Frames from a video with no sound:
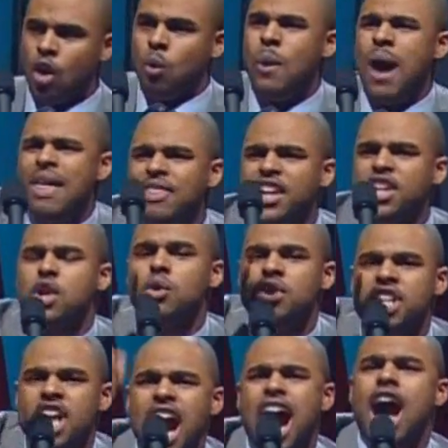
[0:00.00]
whether
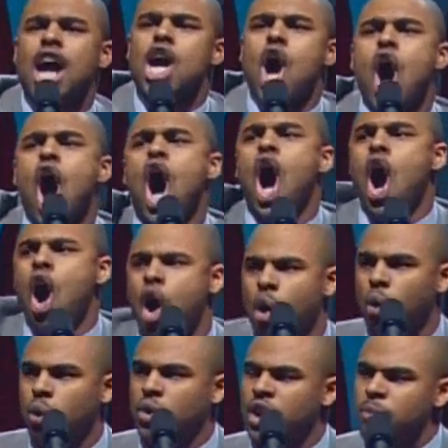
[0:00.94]
you young or
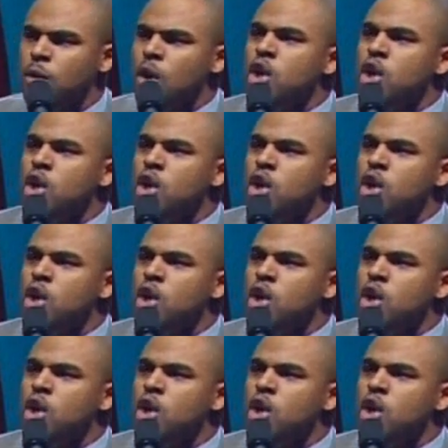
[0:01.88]
old,